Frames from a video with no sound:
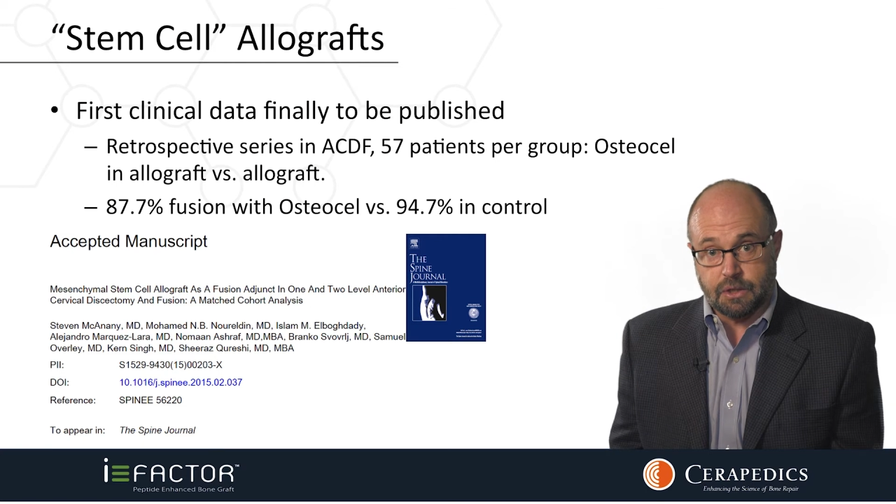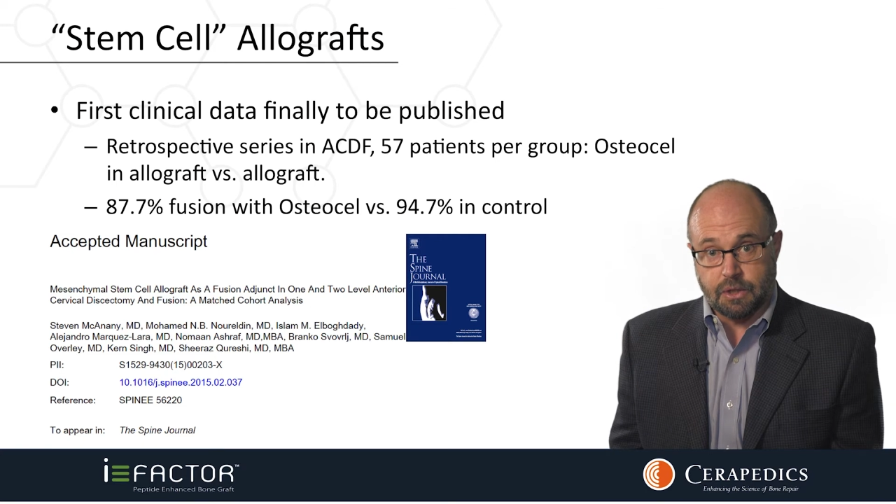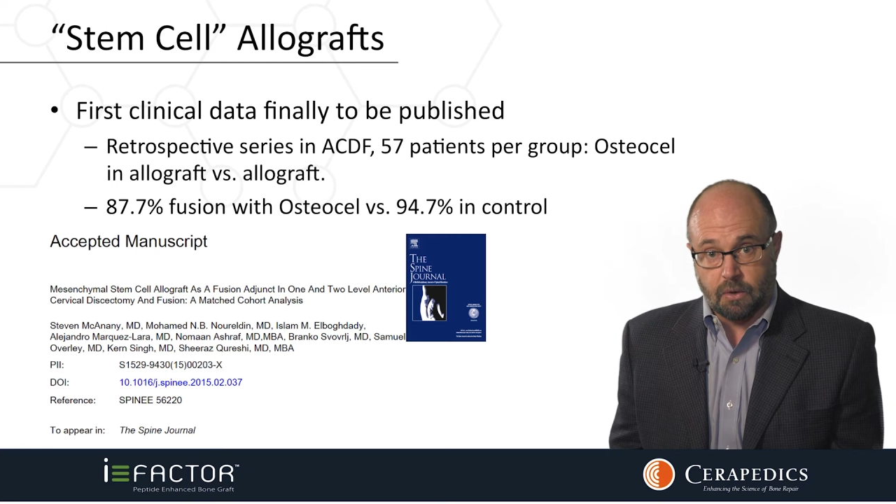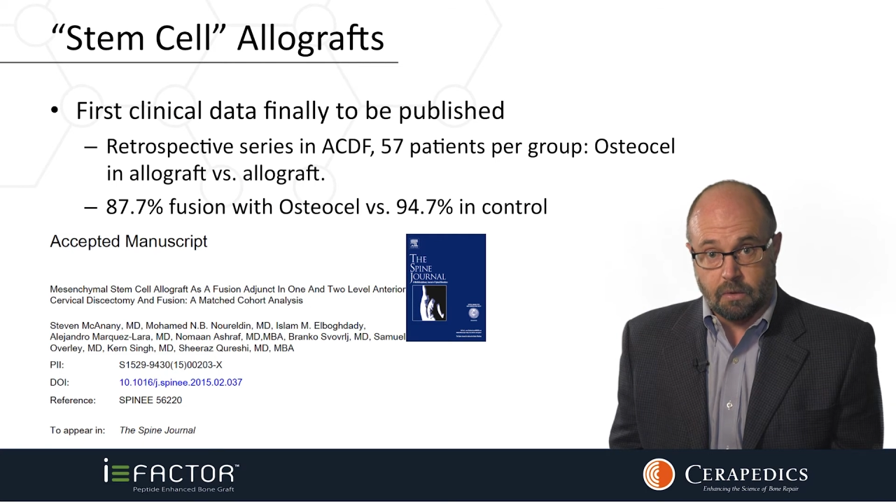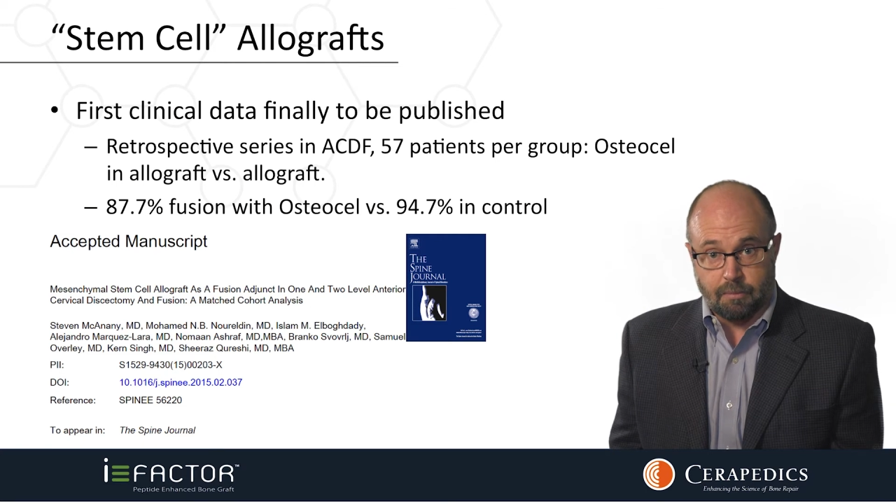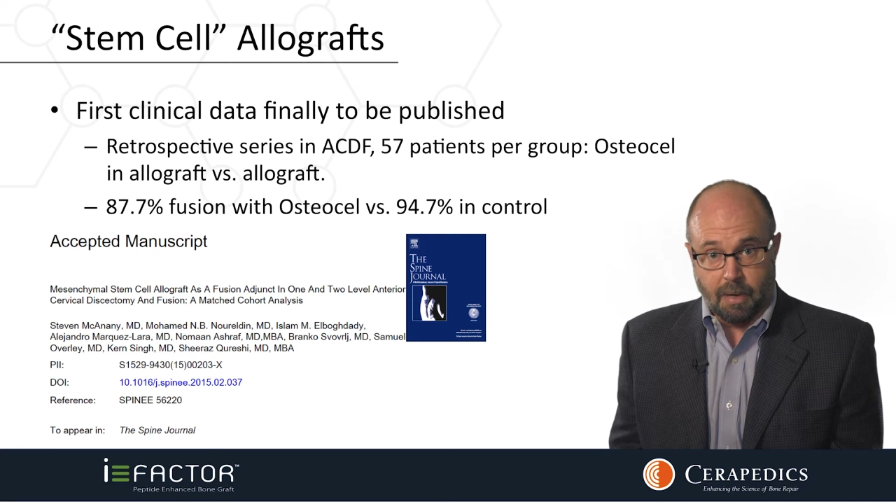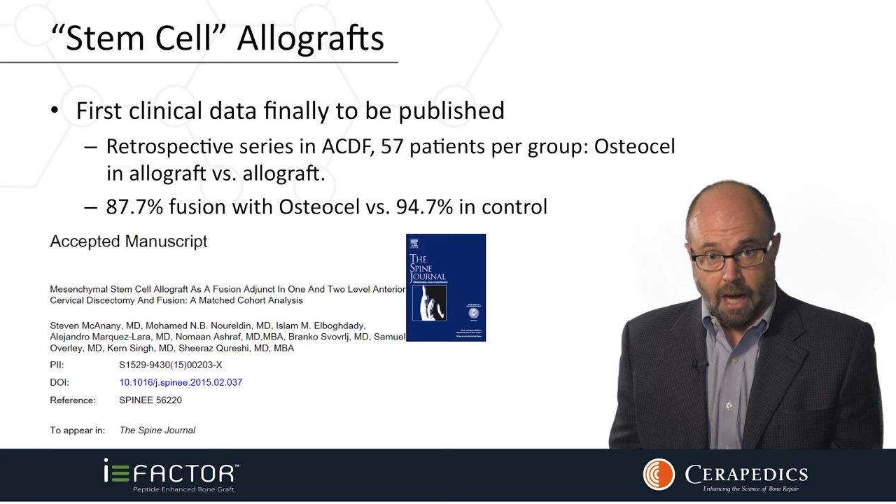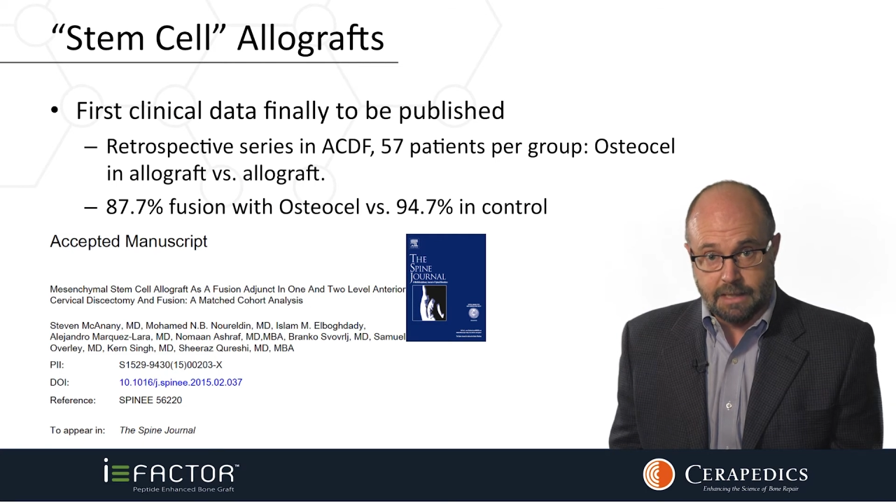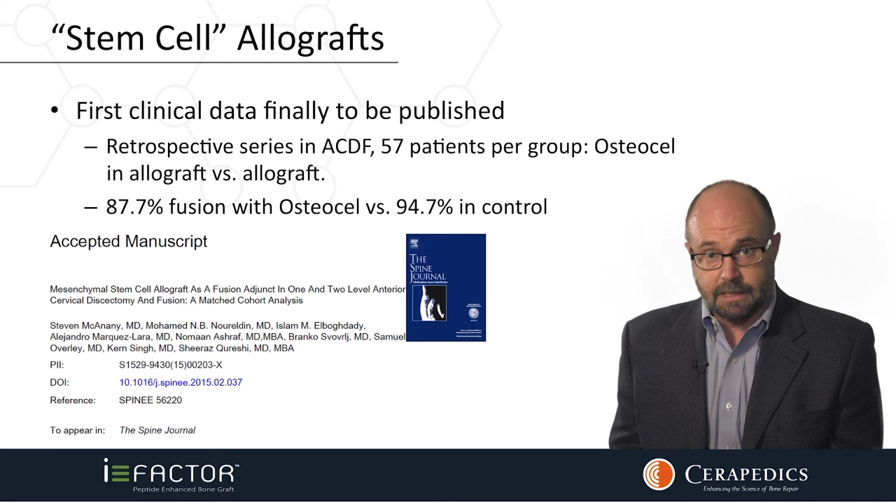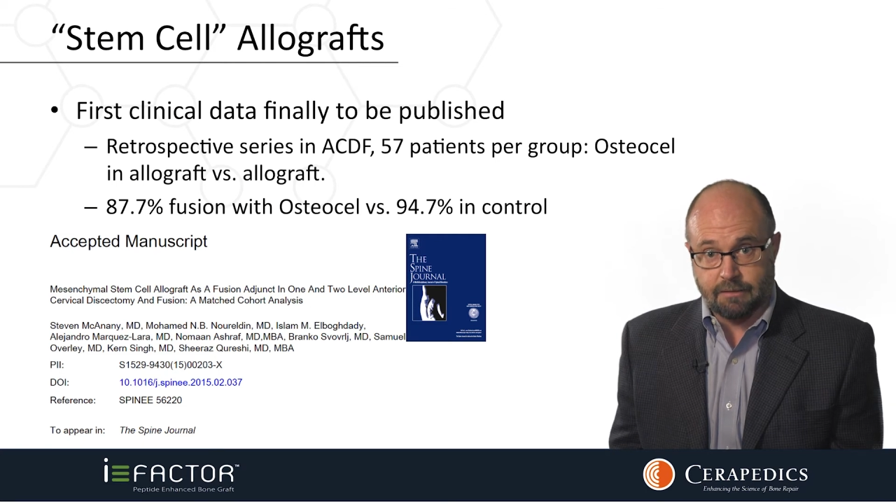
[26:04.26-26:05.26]
showed
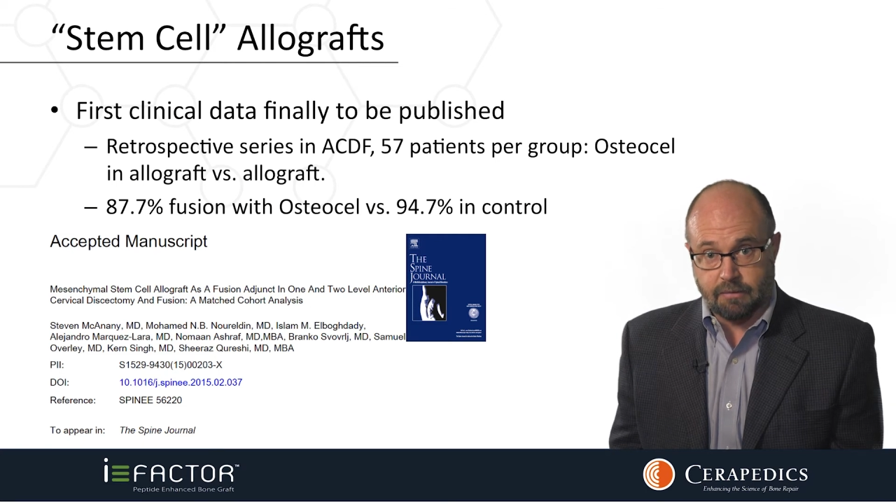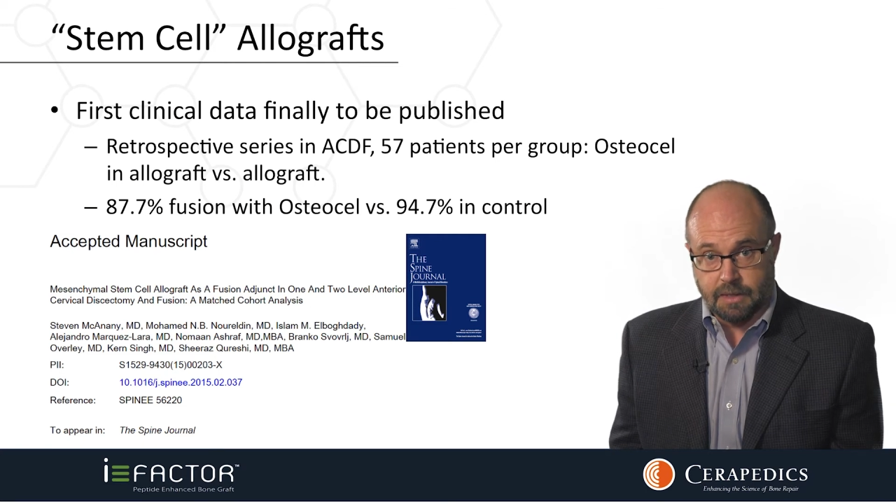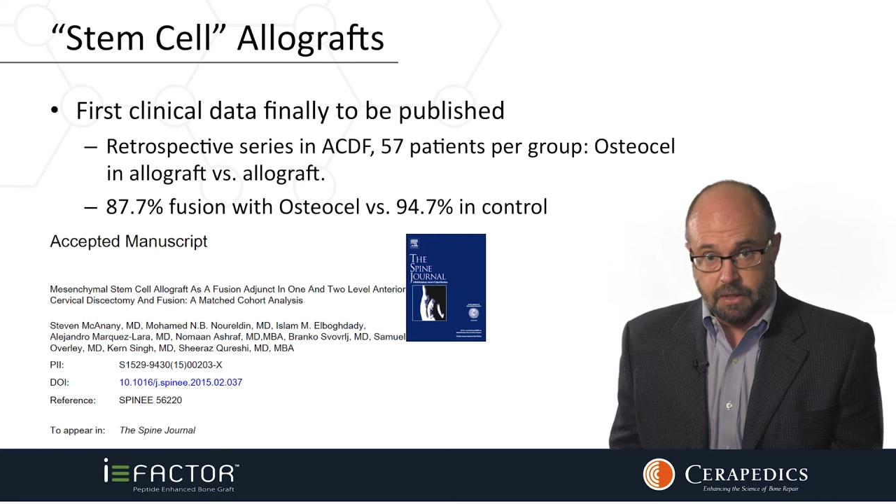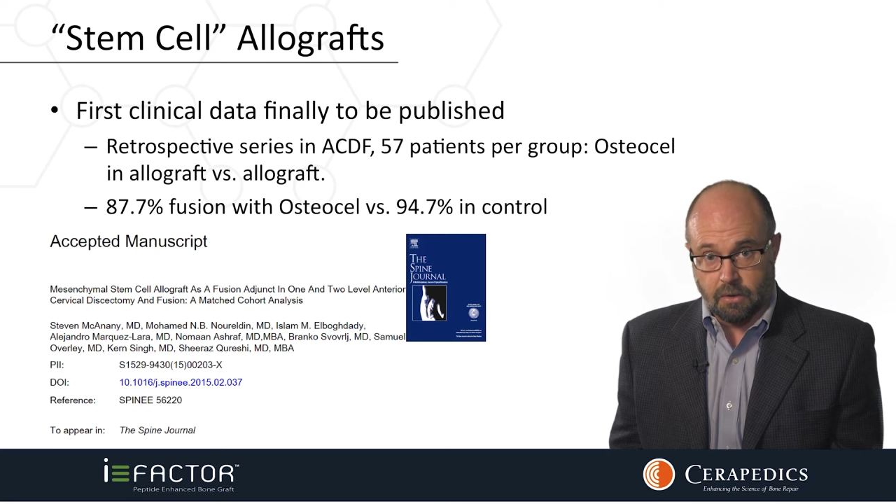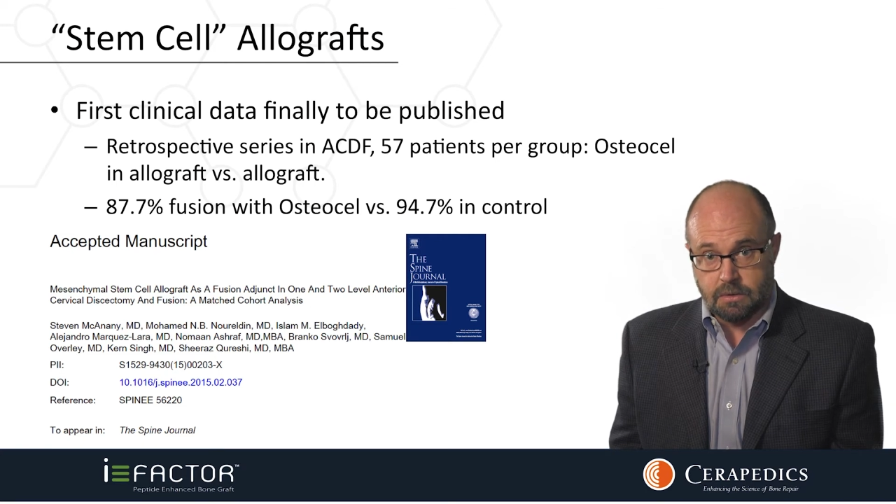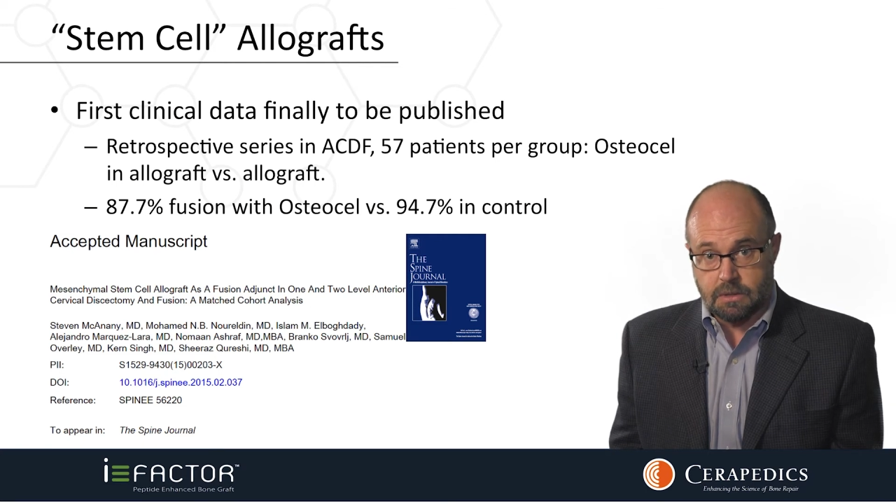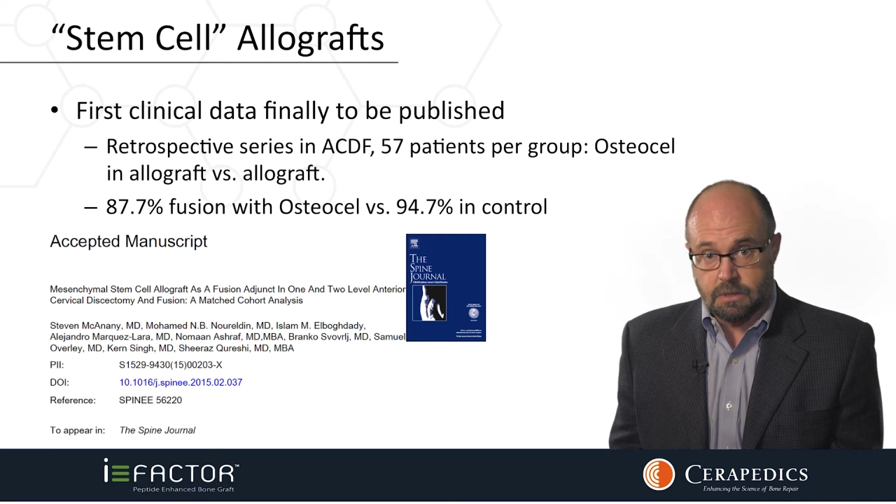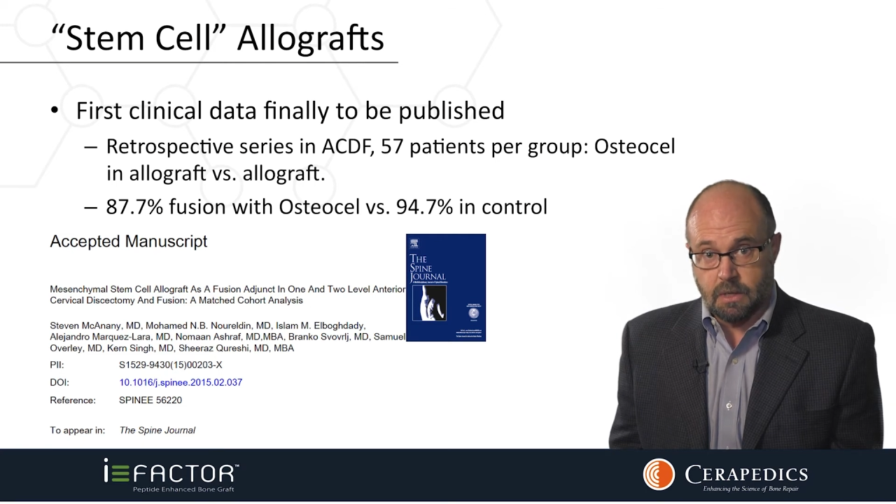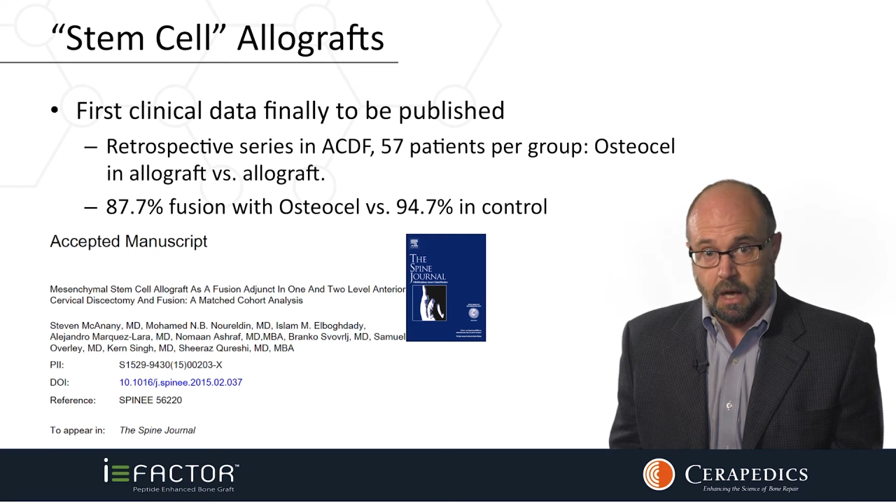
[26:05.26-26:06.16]
positive results,